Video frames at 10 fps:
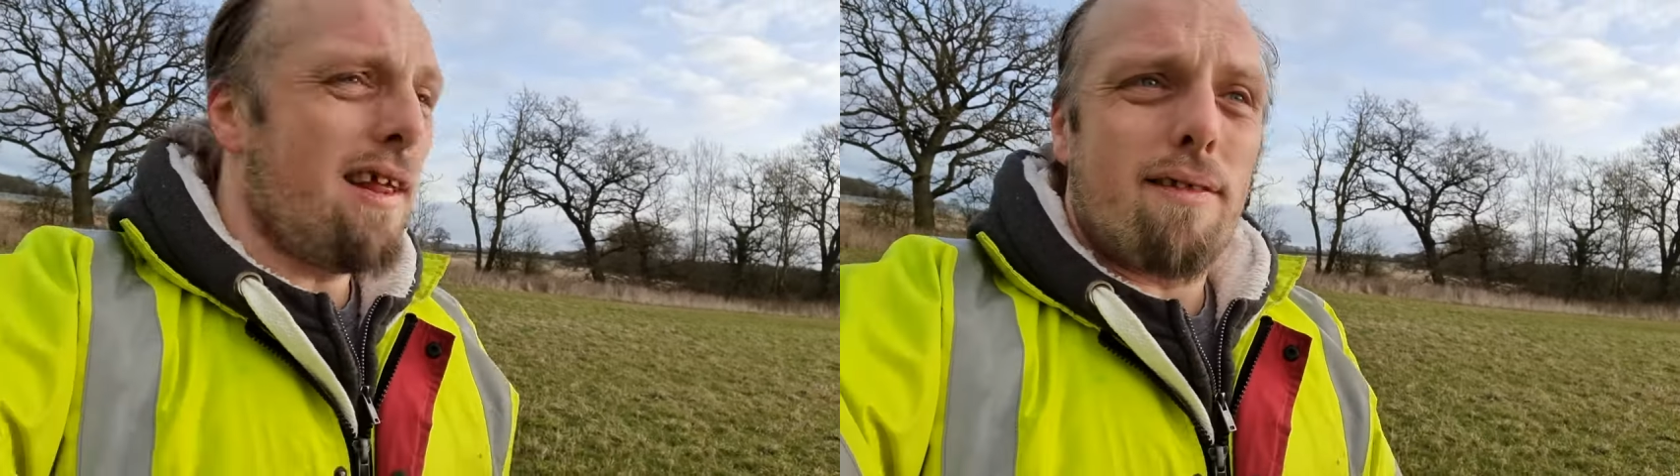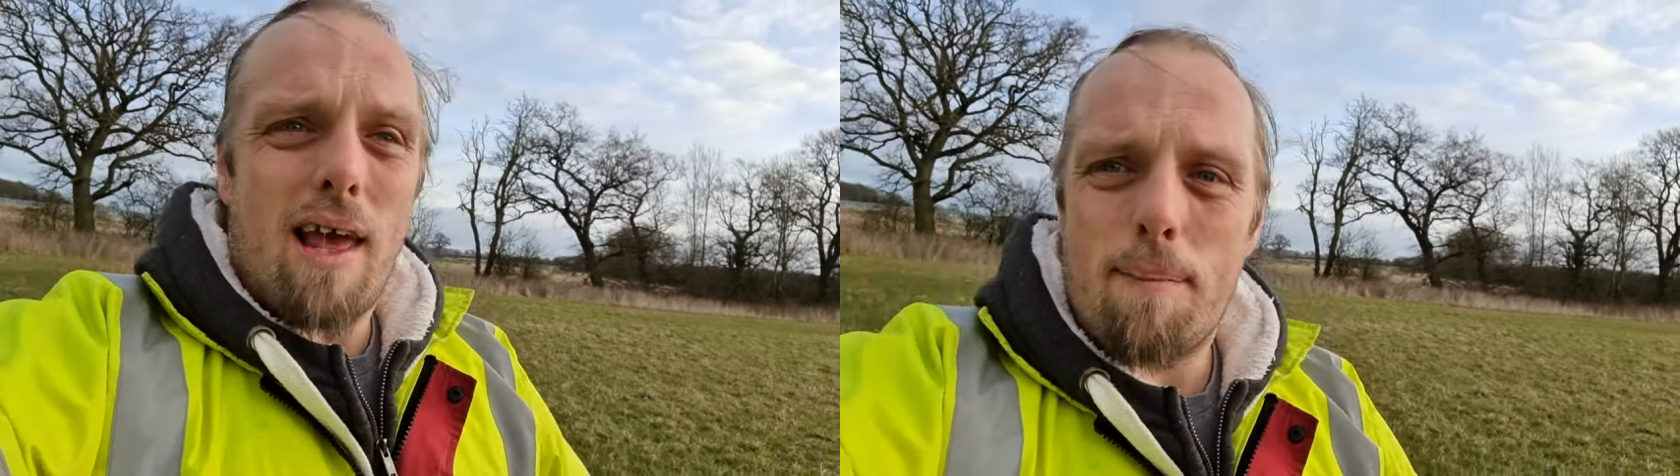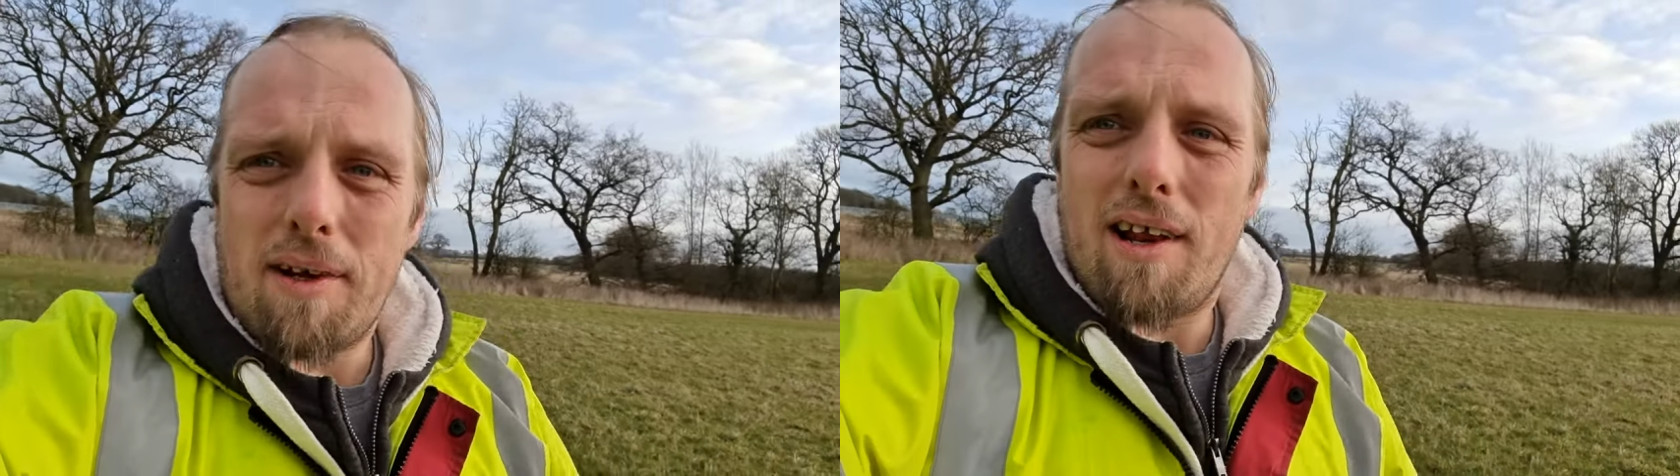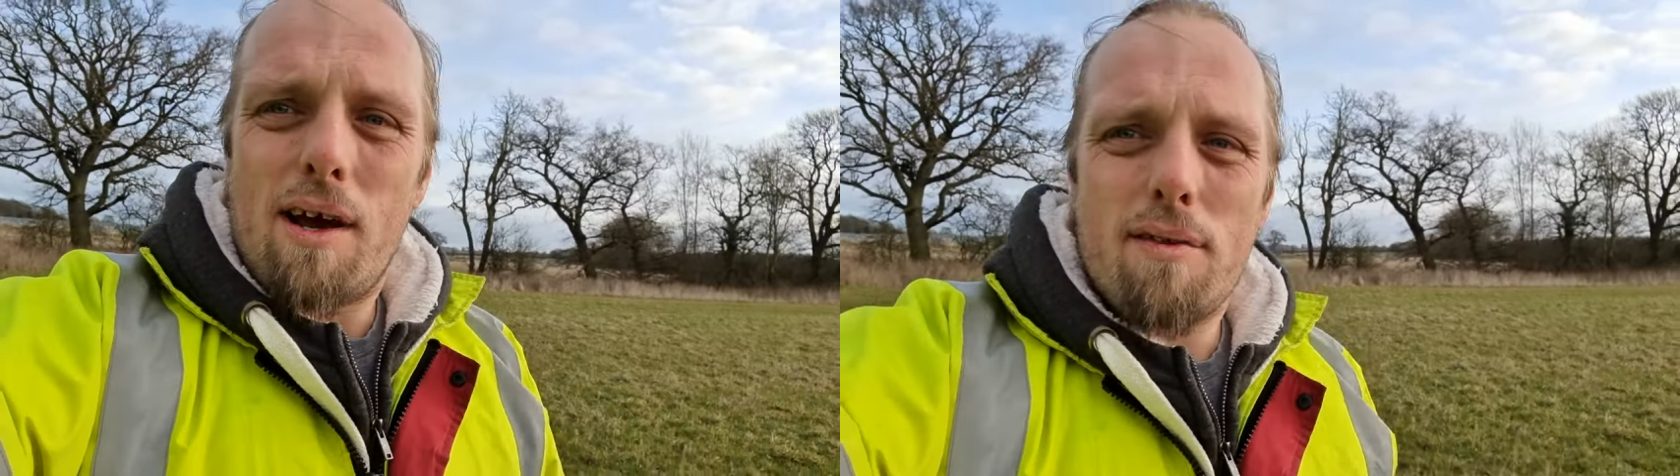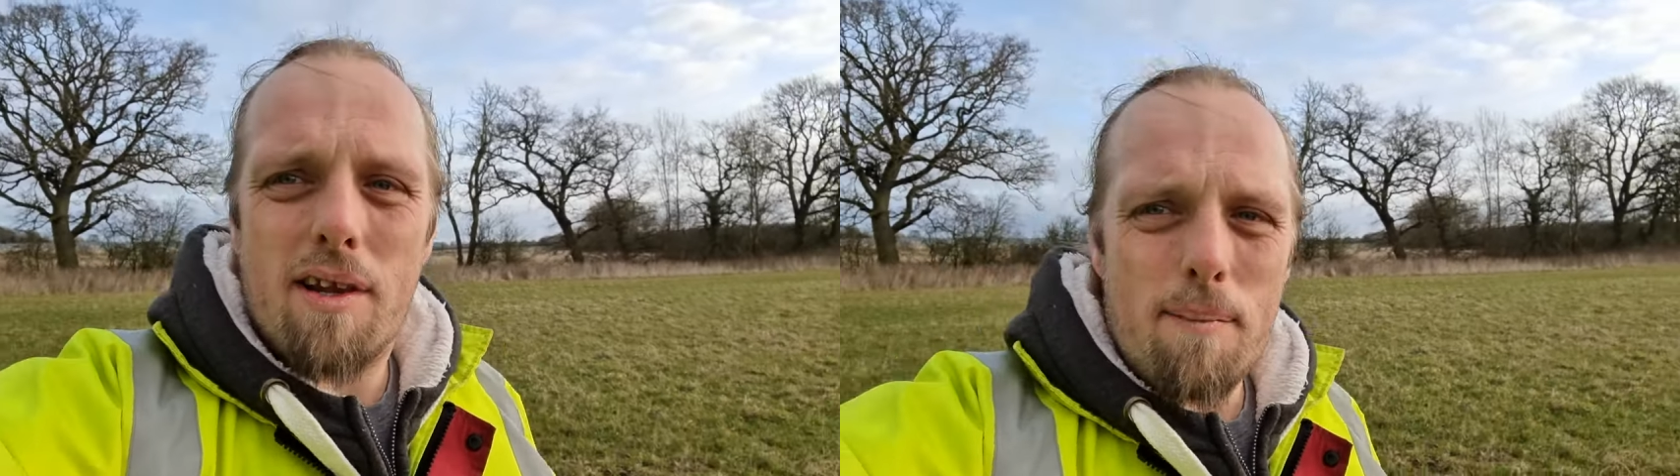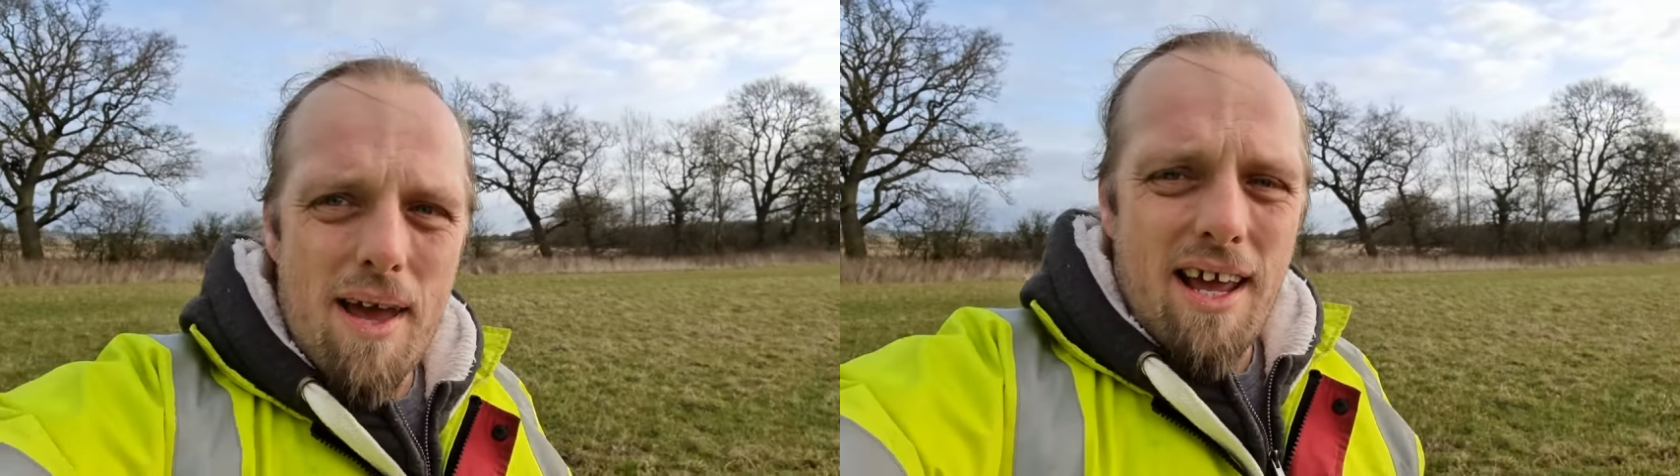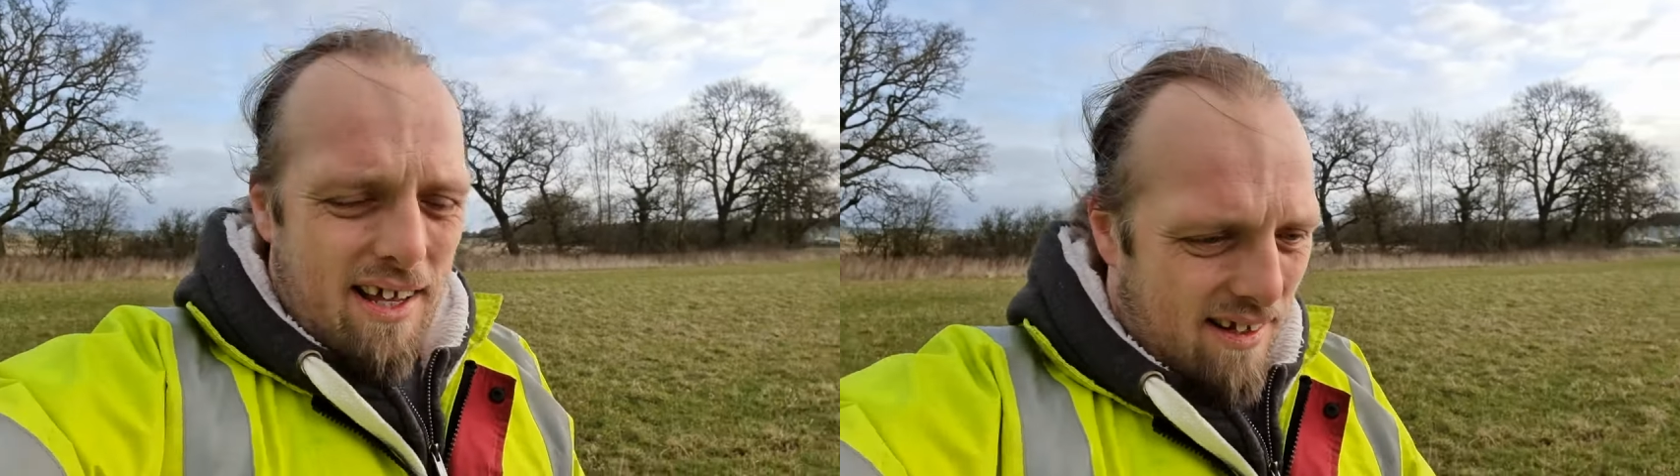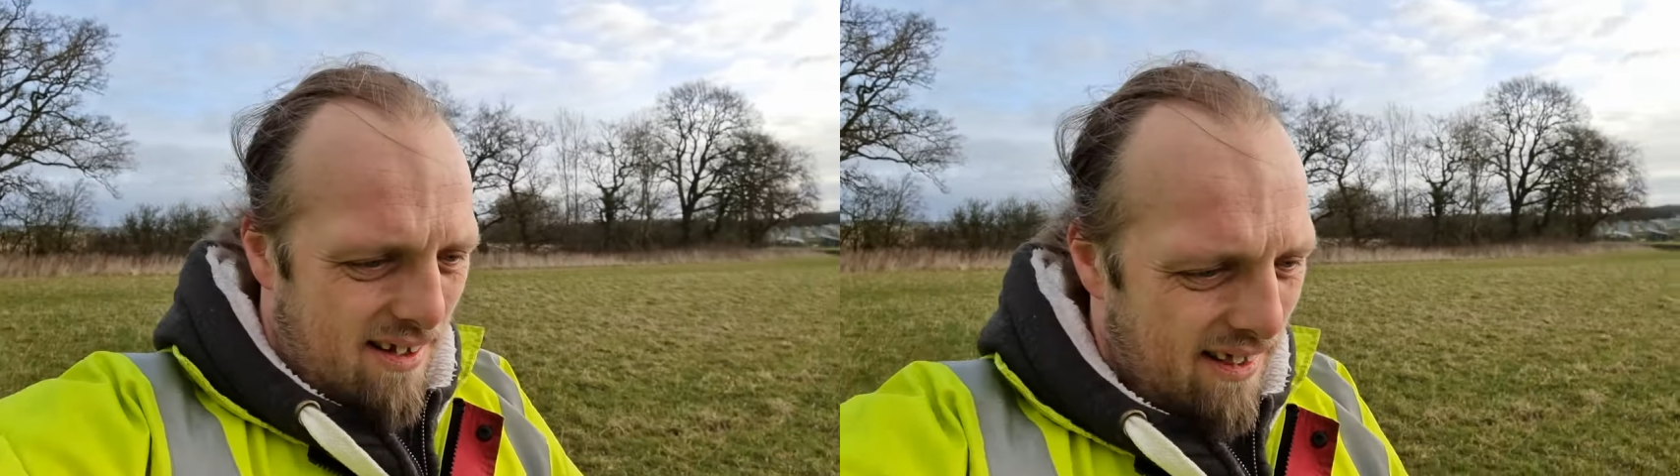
sceptical I was going to make it to